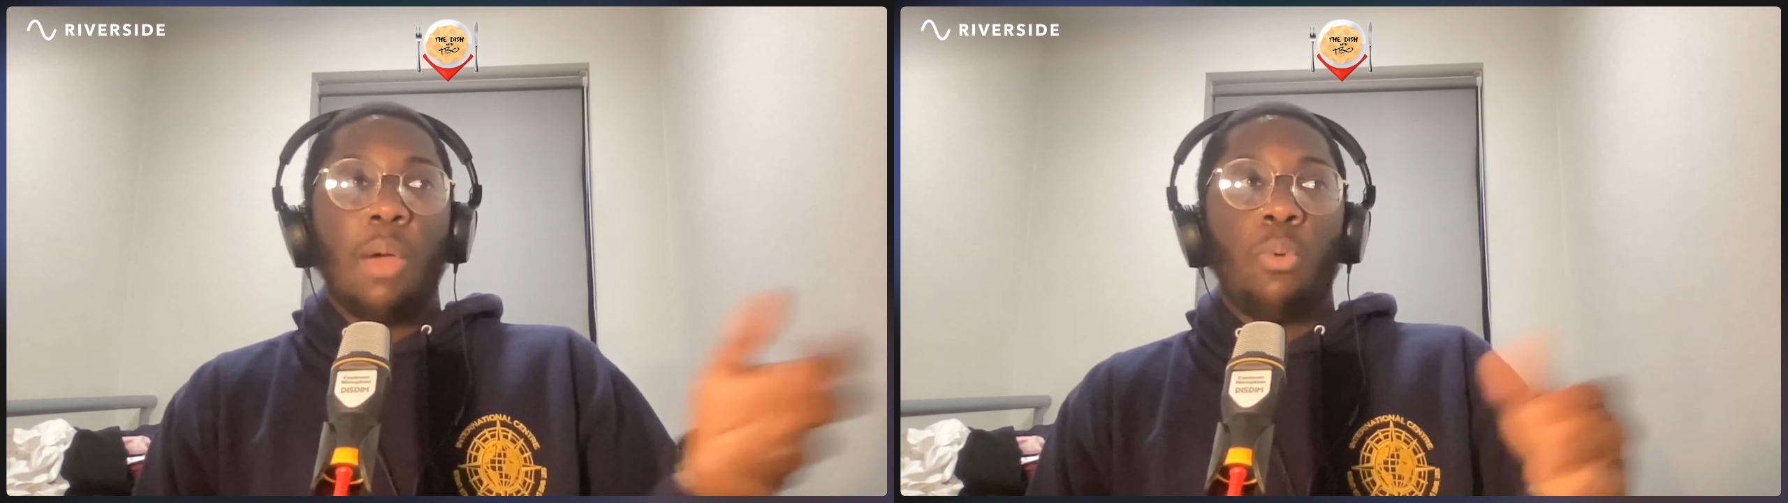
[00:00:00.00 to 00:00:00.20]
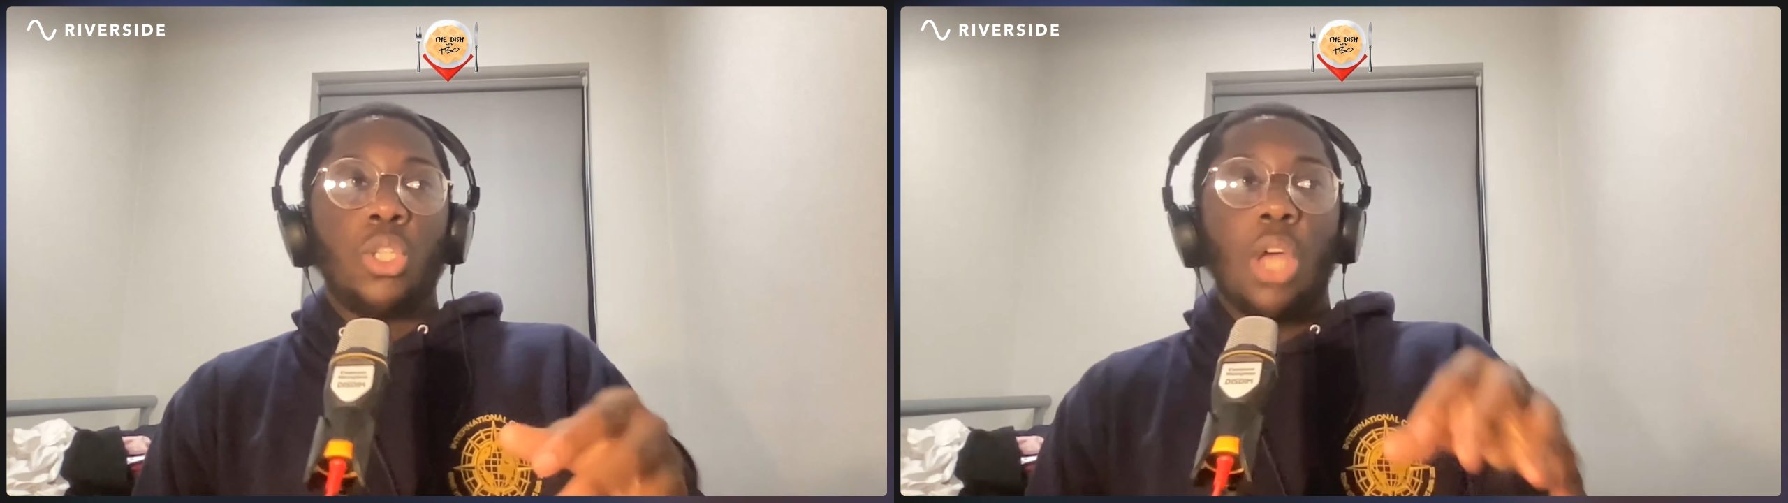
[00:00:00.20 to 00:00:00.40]

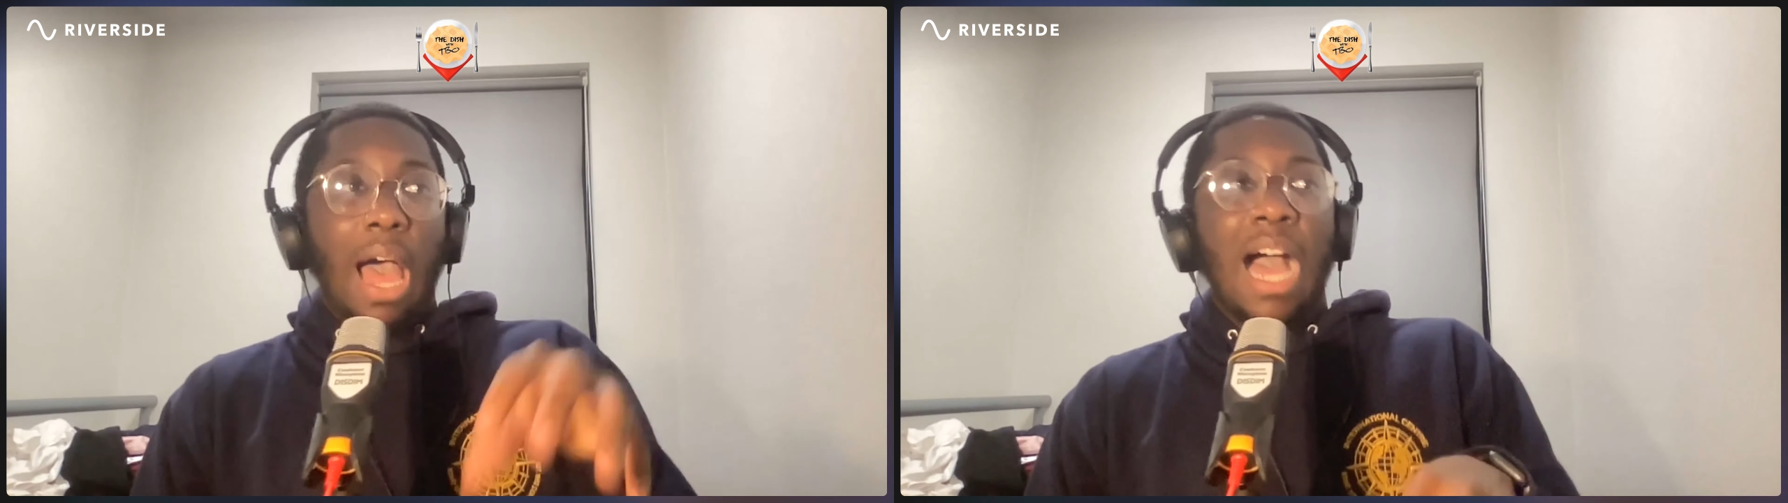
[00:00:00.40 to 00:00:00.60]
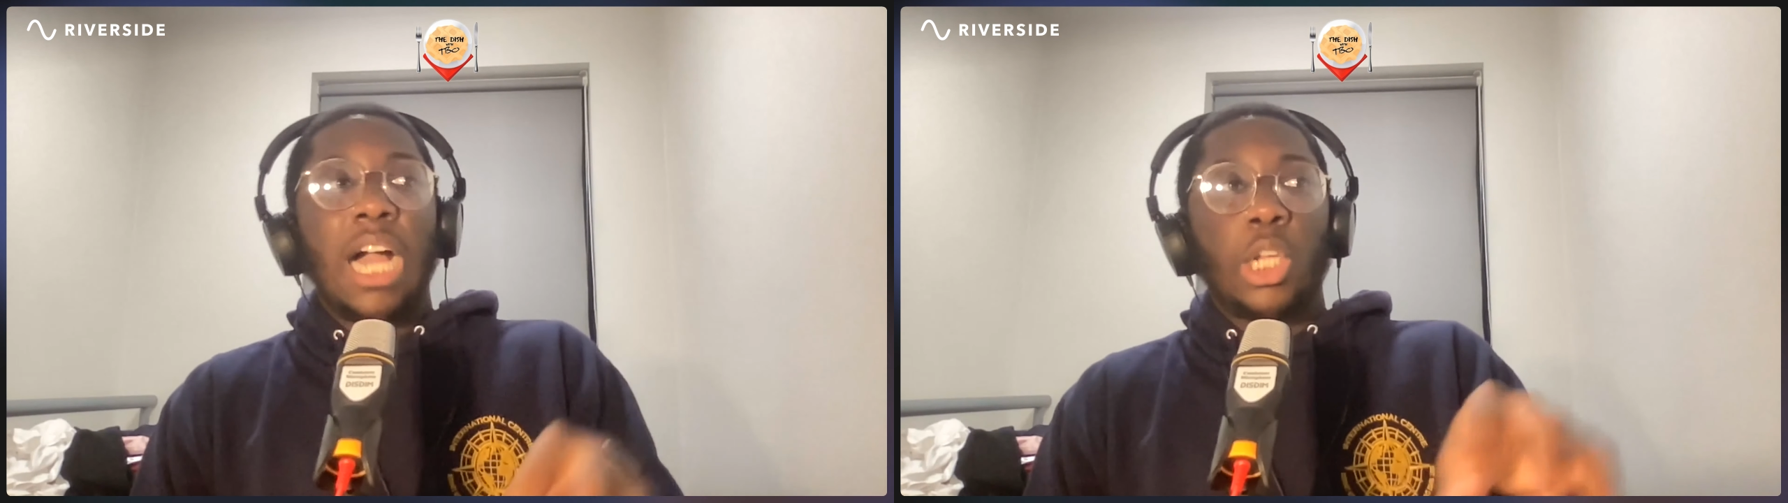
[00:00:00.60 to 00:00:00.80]
I want to
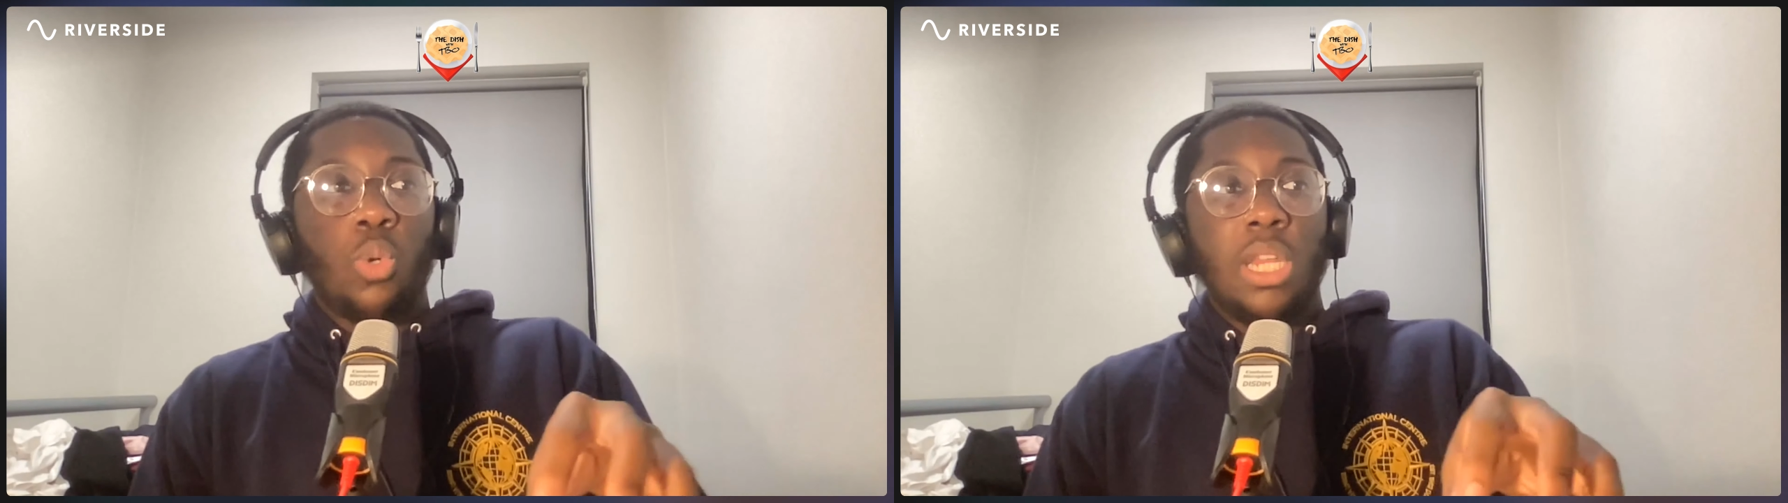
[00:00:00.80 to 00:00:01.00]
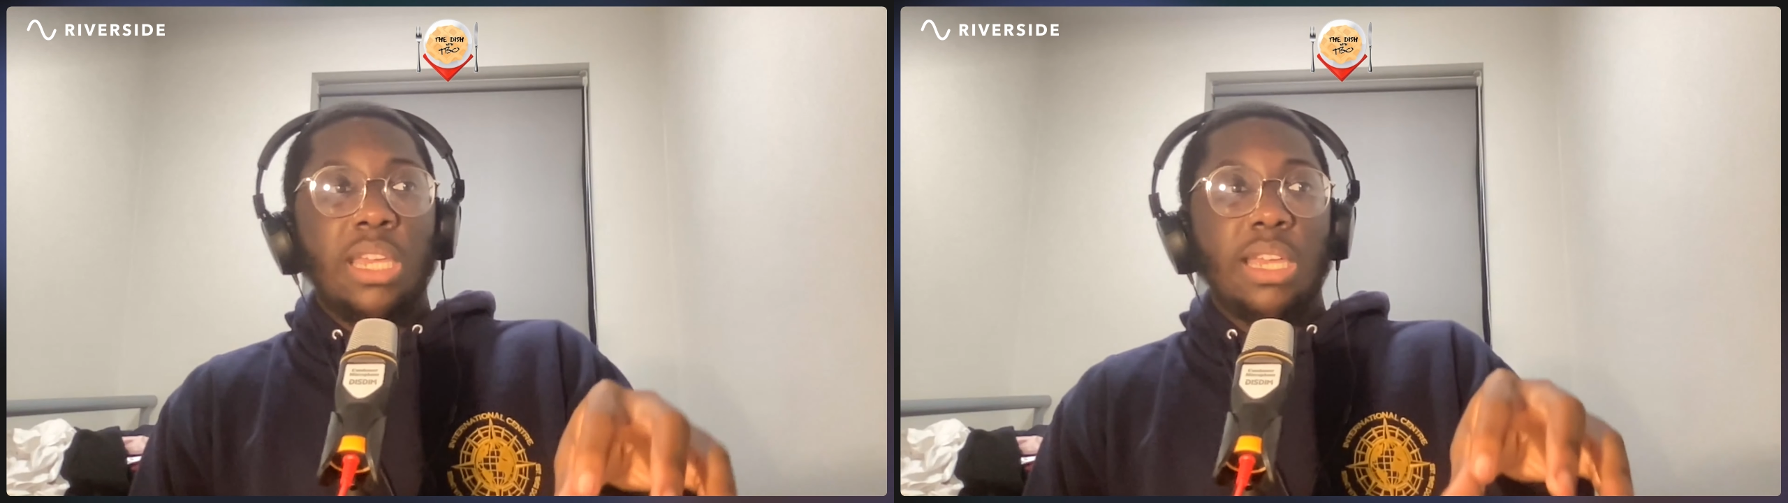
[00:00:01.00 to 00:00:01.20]

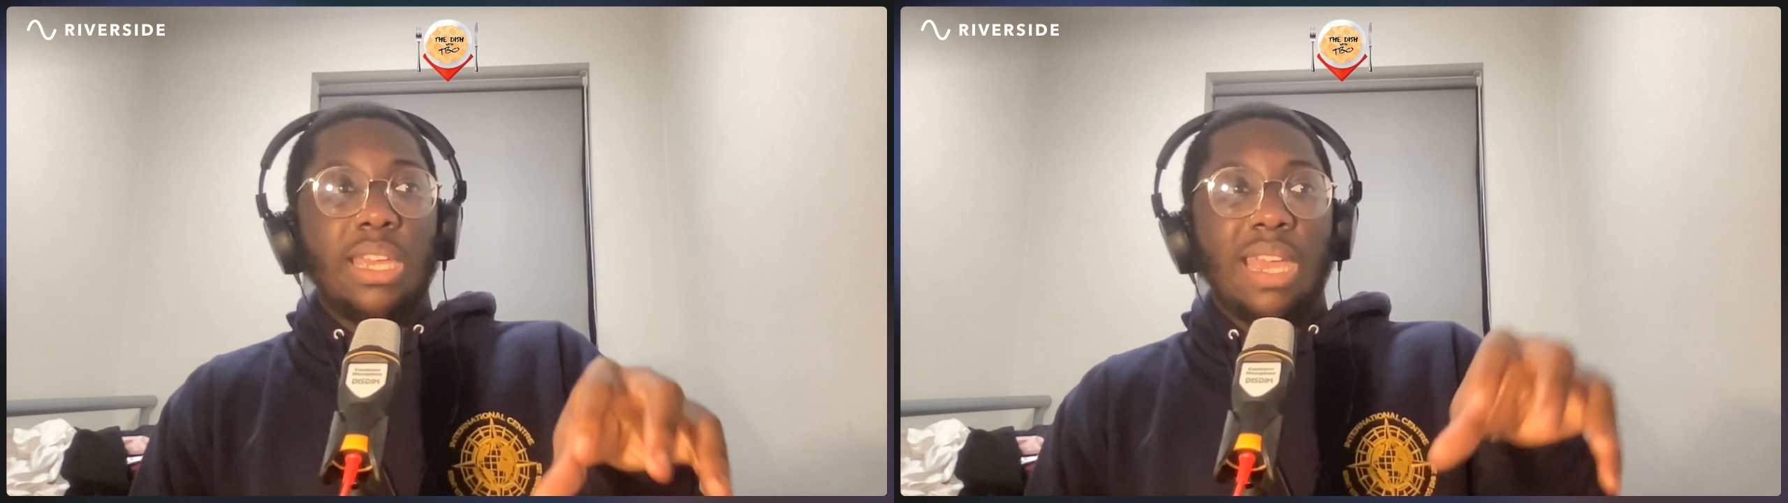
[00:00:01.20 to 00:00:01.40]
actually